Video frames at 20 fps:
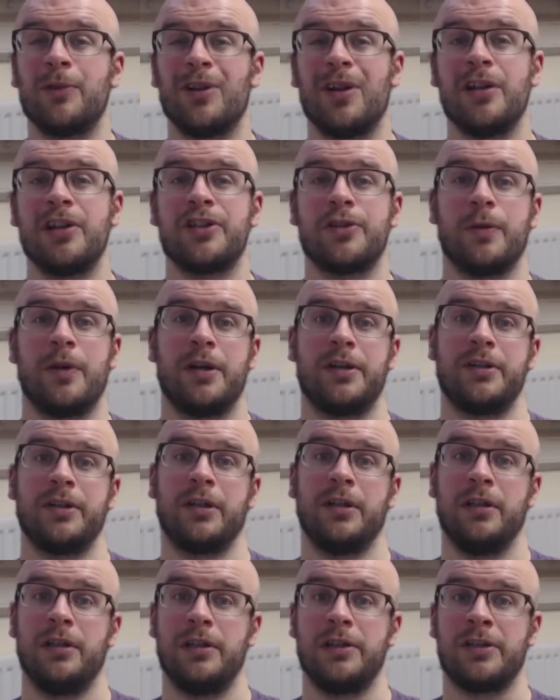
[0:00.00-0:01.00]
but also
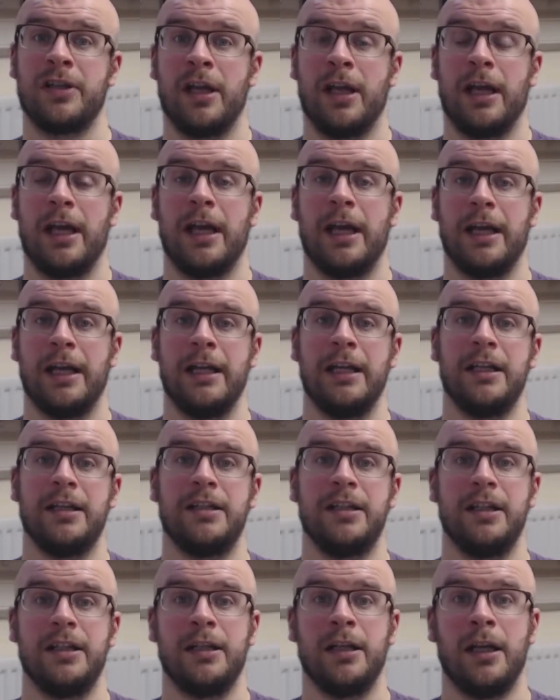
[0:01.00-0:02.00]
Articles
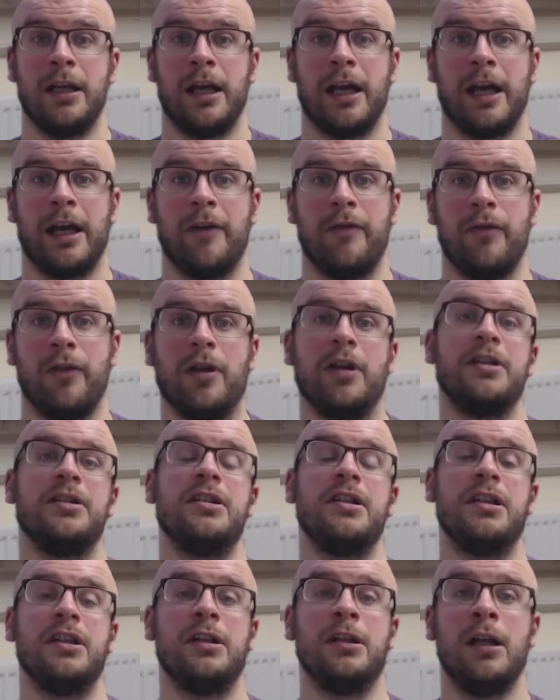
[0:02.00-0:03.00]
18 and
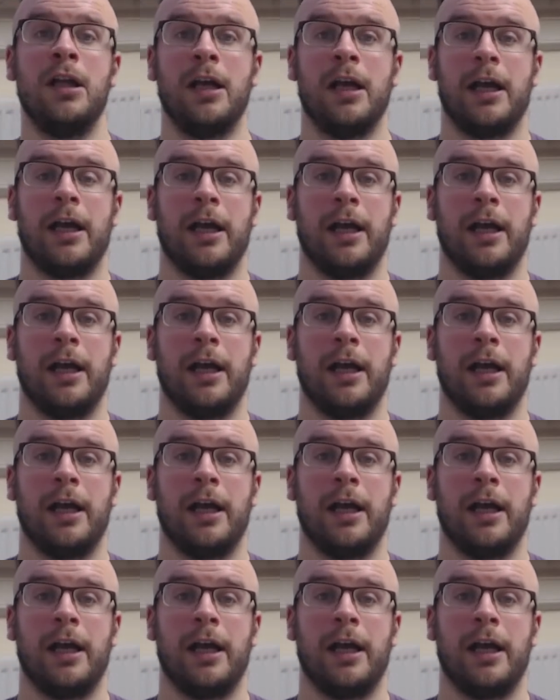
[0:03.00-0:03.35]
19